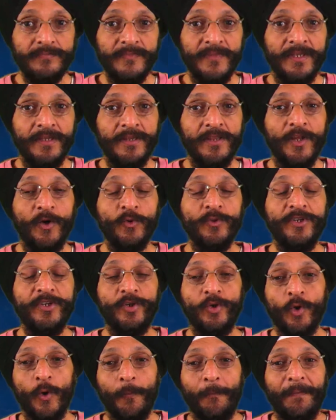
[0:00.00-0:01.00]
Now, the
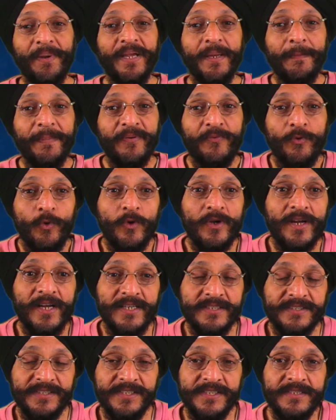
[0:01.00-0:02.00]
topic before
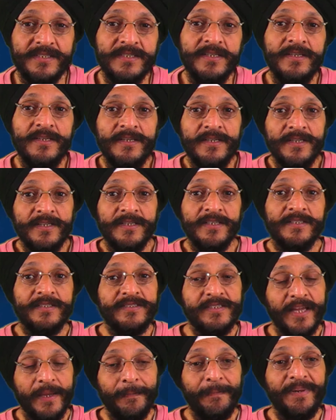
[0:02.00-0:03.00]
us is
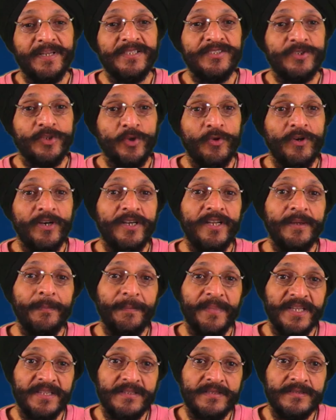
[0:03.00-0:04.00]
cybersecurity
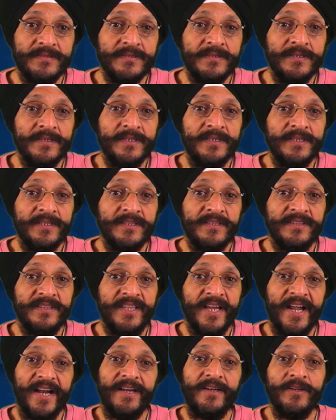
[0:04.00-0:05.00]
myths
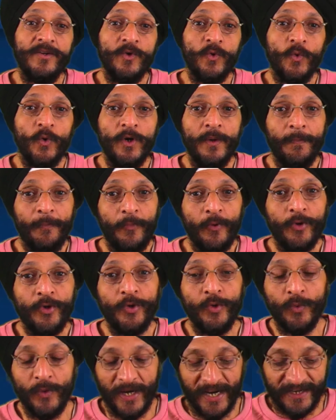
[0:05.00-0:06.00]
that could put
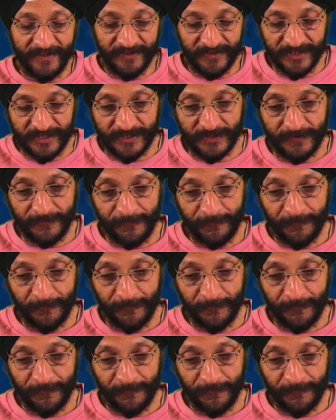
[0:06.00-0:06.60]
you at risk.